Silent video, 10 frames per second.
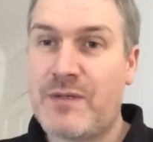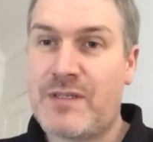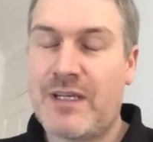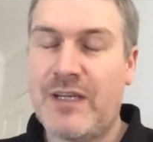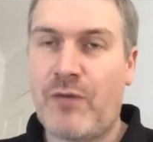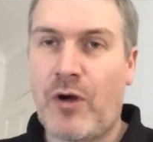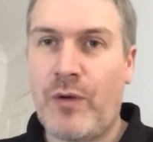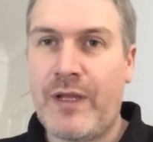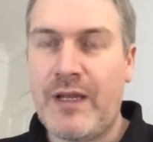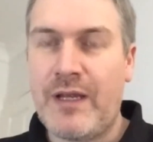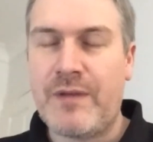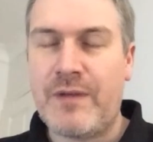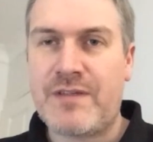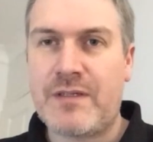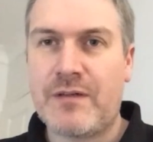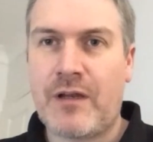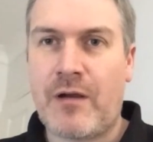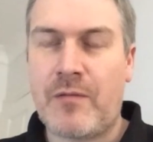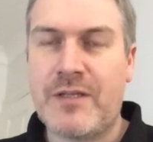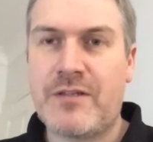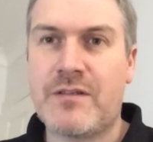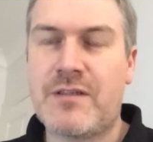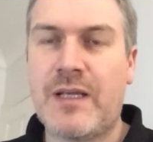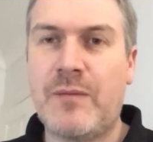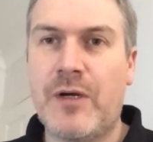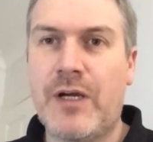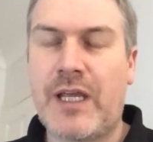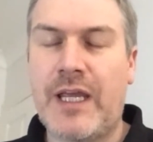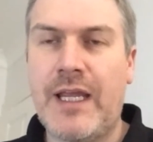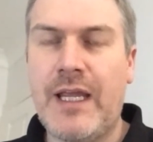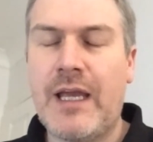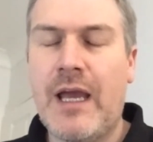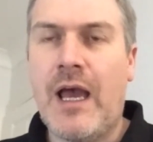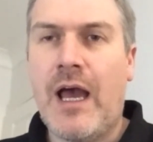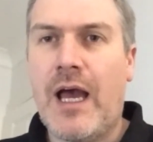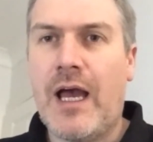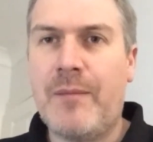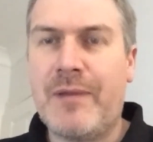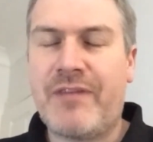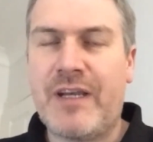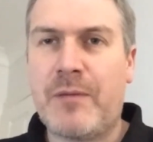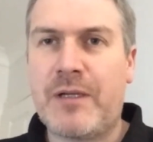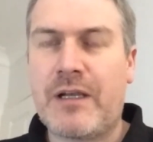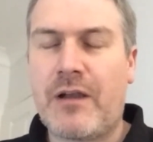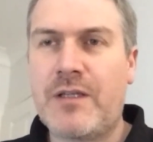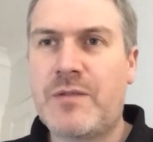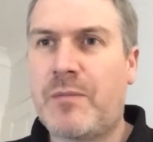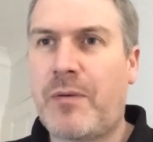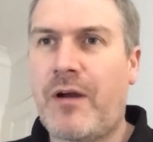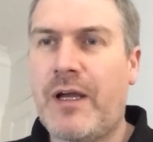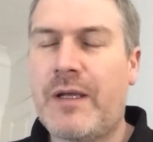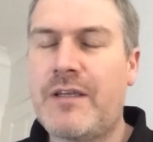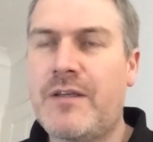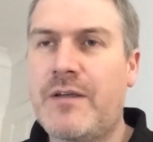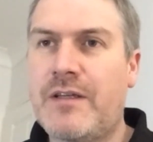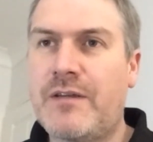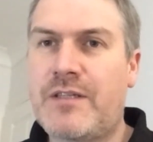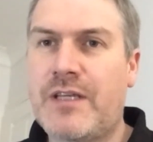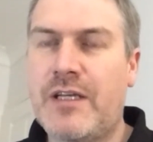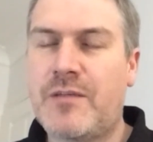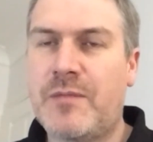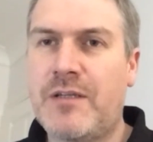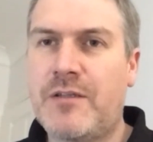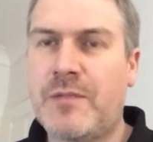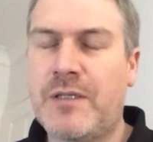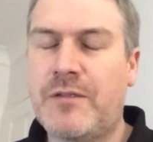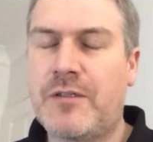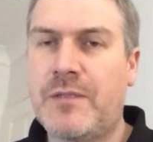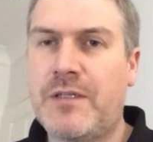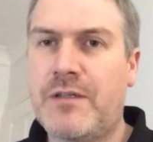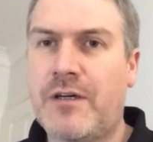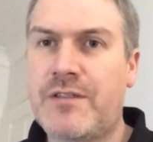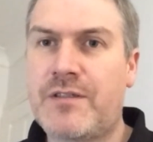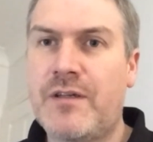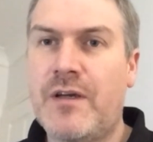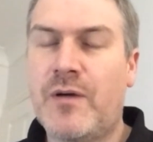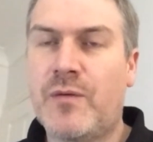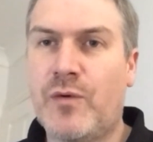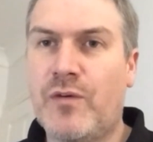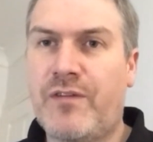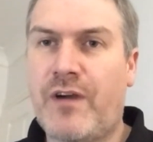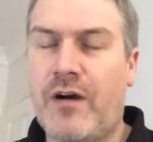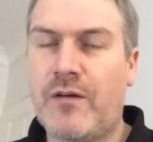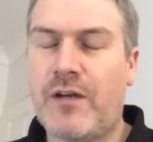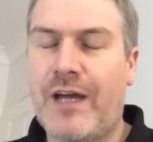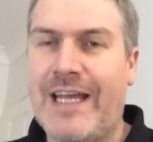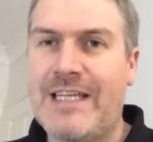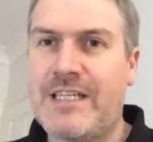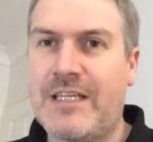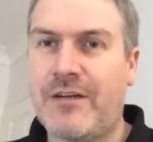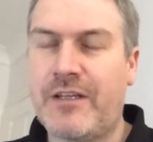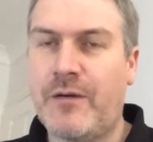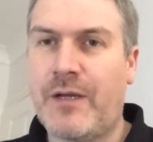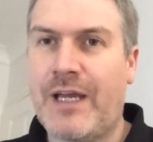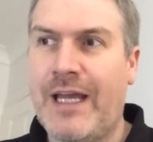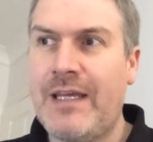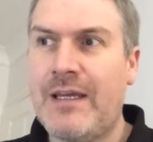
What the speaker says: Still enrolling, we've still got our admissions team working. If anybody would like to apply, you can do it at www.wolfcole.ac.uk,